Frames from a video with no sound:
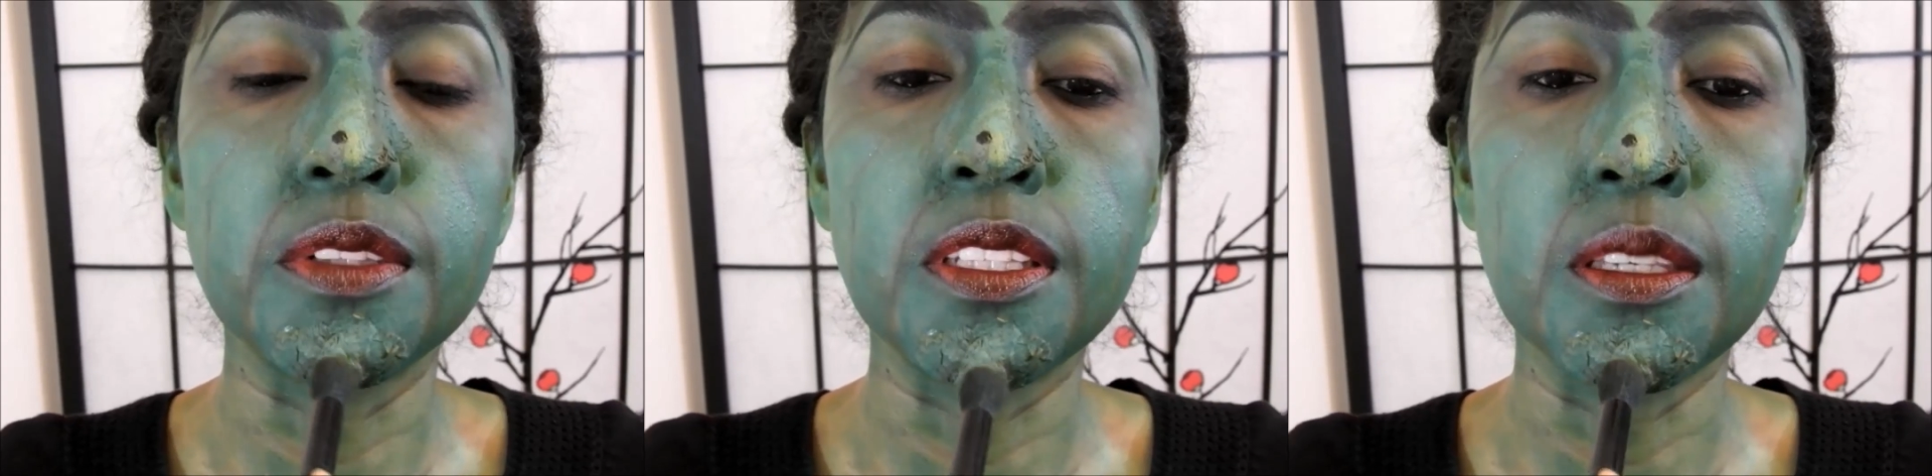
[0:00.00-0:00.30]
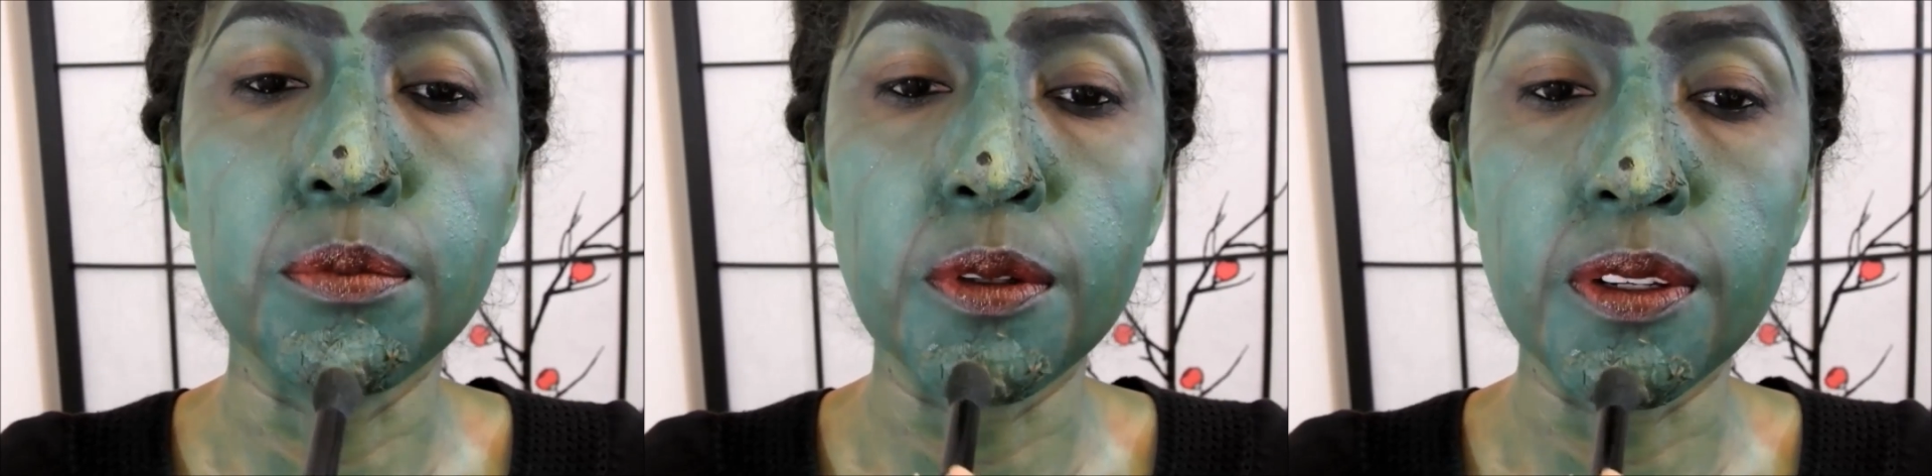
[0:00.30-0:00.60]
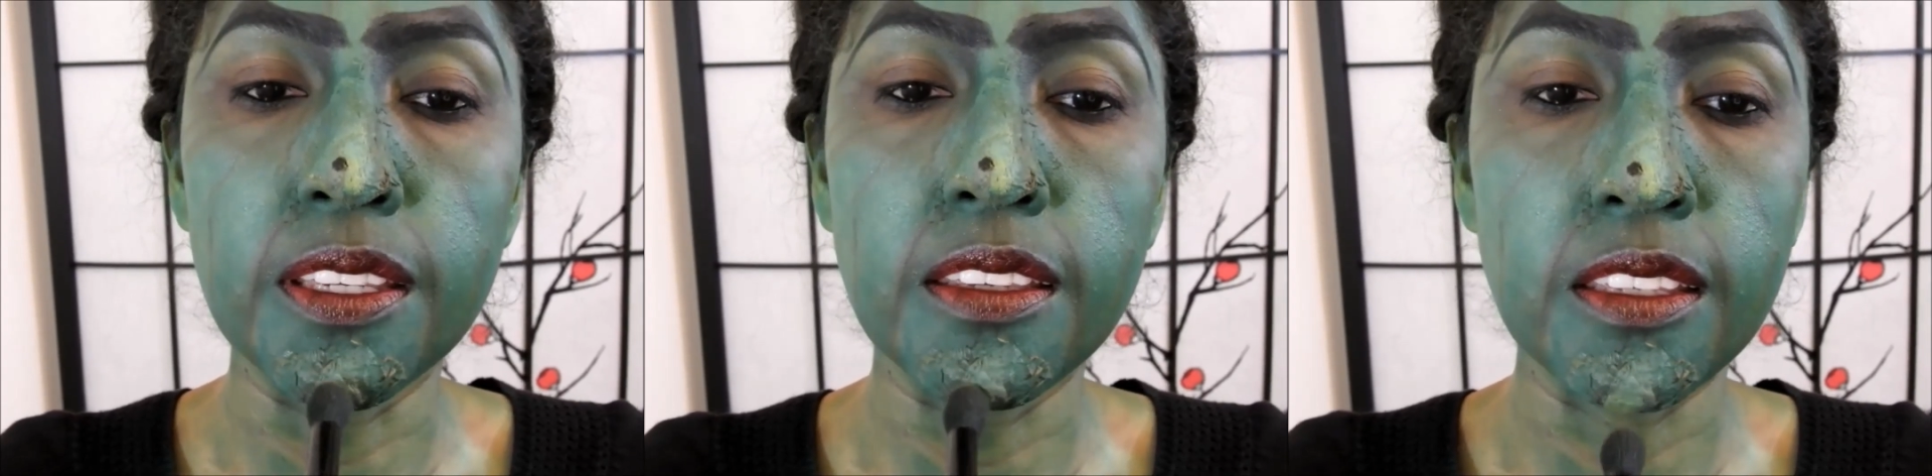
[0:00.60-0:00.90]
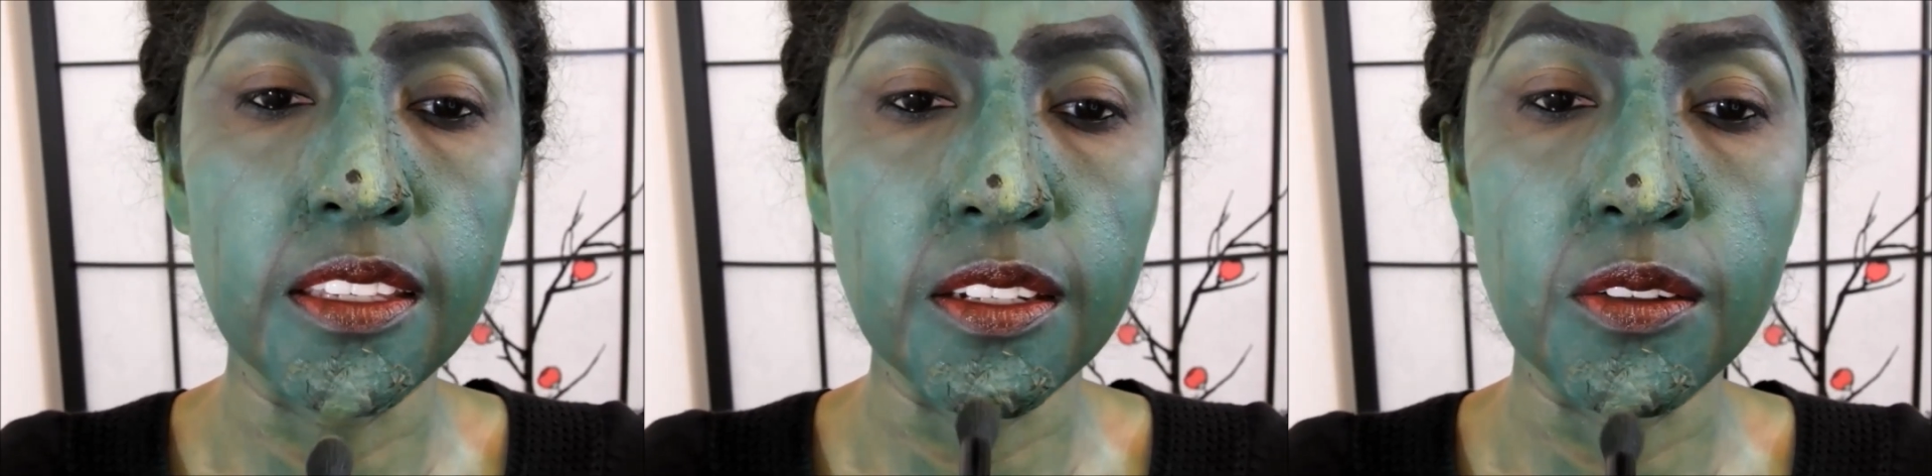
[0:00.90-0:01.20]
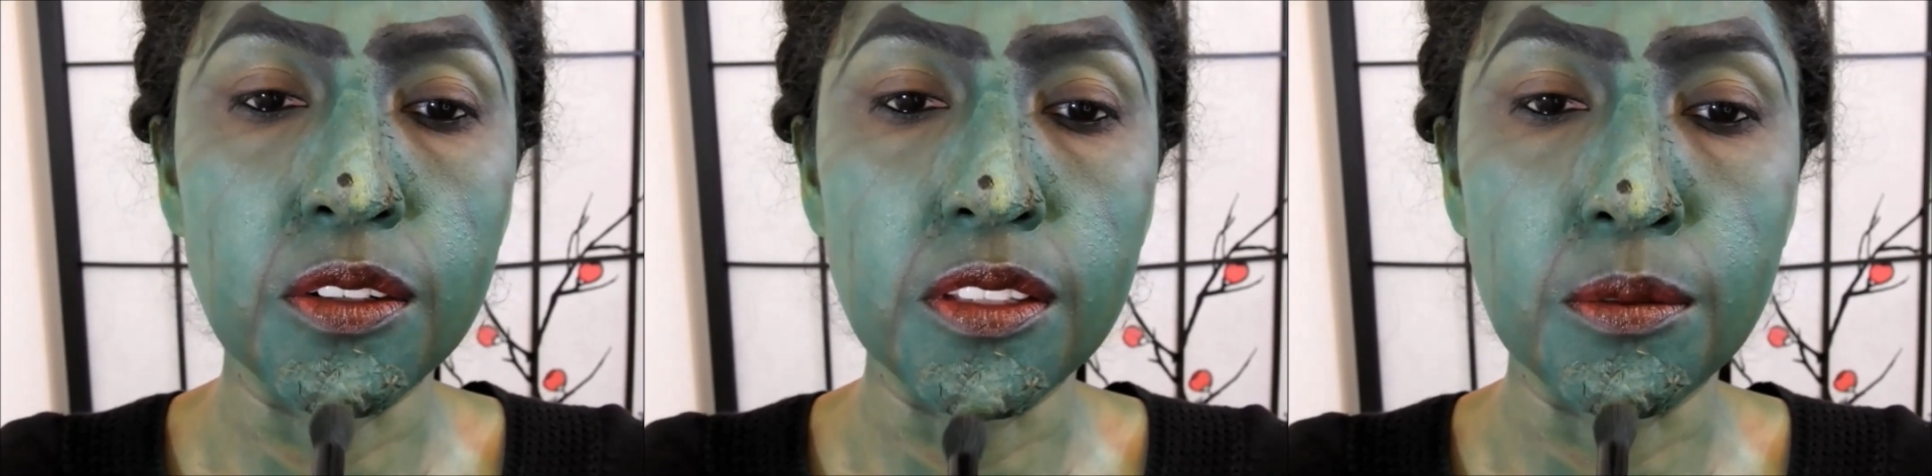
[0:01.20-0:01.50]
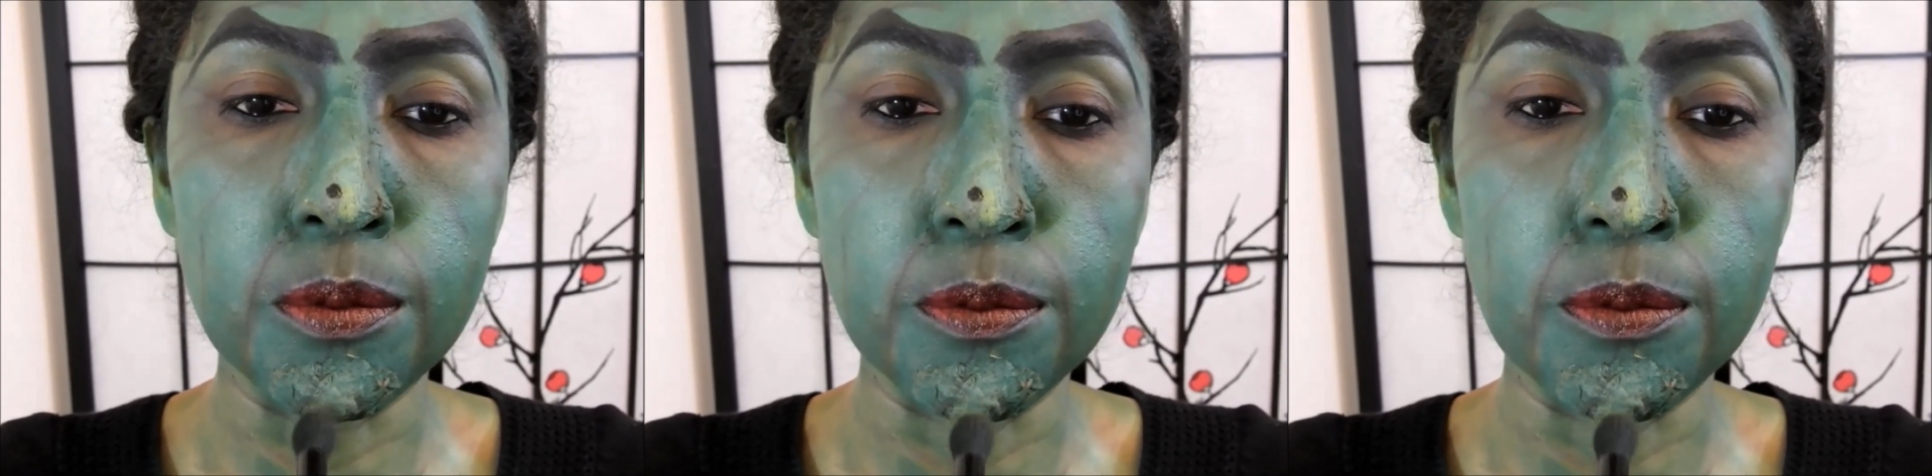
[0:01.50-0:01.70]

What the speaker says: tip right here, or the